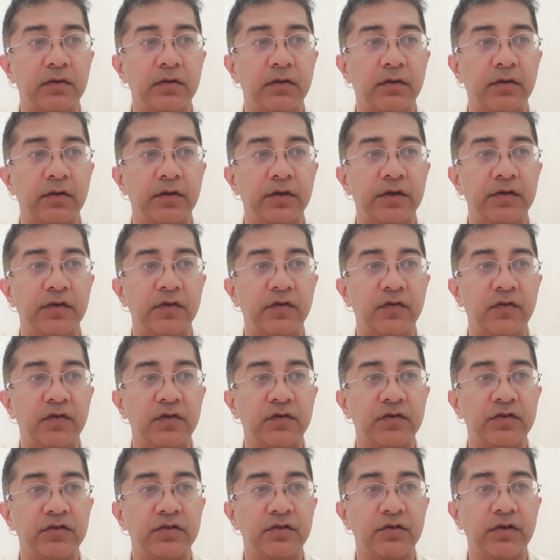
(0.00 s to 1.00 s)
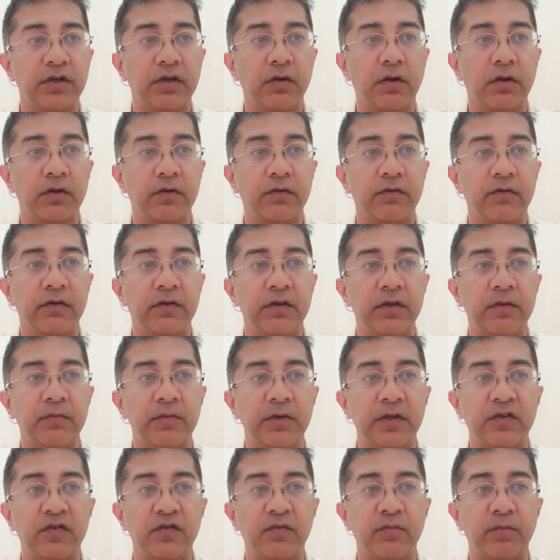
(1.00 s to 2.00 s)
on a decision tree algorithm,
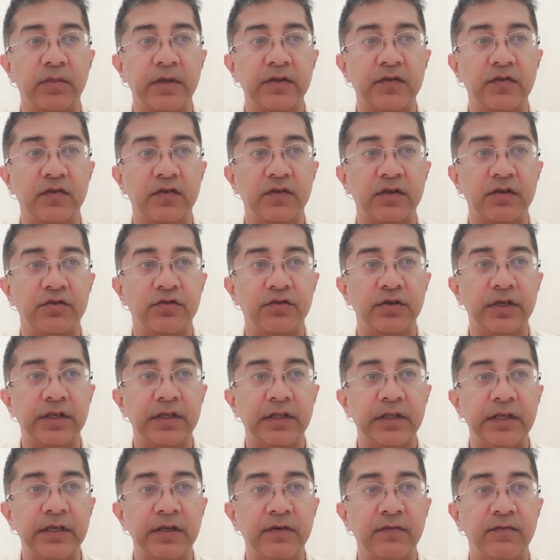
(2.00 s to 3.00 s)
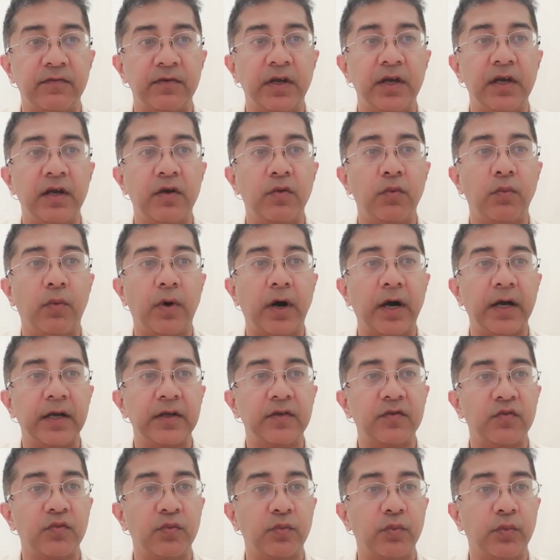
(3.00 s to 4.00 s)
it splits the tree
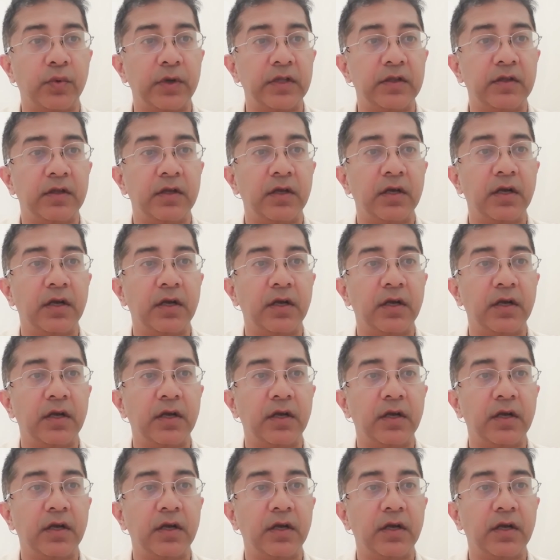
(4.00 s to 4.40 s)
leaf-wise with